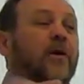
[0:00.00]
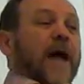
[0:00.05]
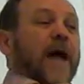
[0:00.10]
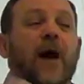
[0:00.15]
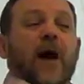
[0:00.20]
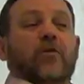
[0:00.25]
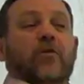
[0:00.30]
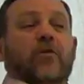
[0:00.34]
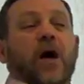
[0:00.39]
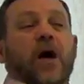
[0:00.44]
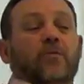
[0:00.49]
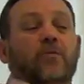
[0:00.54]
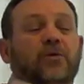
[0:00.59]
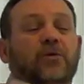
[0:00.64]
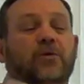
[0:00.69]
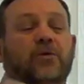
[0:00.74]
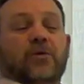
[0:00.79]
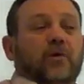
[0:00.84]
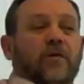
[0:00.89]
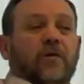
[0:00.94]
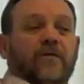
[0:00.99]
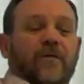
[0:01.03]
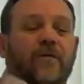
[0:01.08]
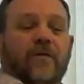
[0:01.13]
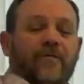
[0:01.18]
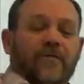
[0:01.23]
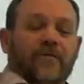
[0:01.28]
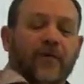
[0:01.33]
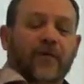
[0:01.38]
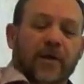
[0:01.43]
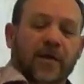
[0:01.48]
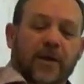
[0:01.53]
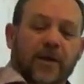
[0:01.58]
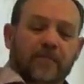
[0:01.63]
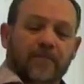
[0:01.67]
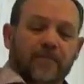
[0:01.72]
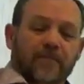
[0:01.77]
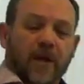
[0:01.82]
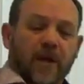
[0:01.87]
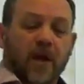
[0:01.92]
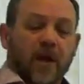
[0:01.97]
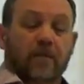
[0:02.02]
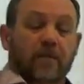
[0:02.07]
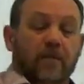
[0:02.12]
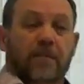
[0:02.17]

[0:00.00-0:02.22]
how God was going to fulfill it,